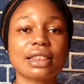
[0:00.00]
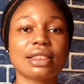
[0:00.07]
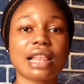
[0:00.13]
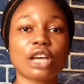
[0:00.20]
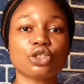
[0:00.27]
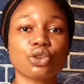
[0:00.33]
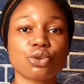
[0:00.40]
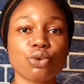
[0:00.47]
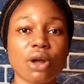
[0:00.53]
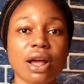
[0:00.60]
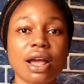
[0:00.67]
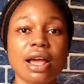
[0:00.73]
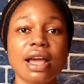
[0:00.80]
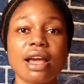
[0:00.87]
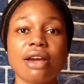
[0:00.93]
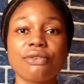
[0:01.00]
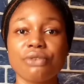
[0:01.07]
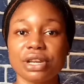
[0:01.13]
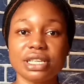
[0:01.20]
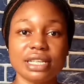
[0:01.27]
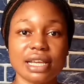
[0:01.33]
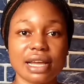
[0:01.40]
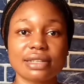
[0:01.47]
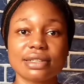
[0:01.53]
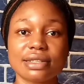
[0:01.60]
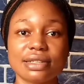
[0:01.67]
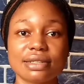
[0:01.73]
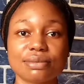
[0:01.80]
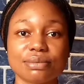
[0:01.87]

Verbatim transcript: natural radiance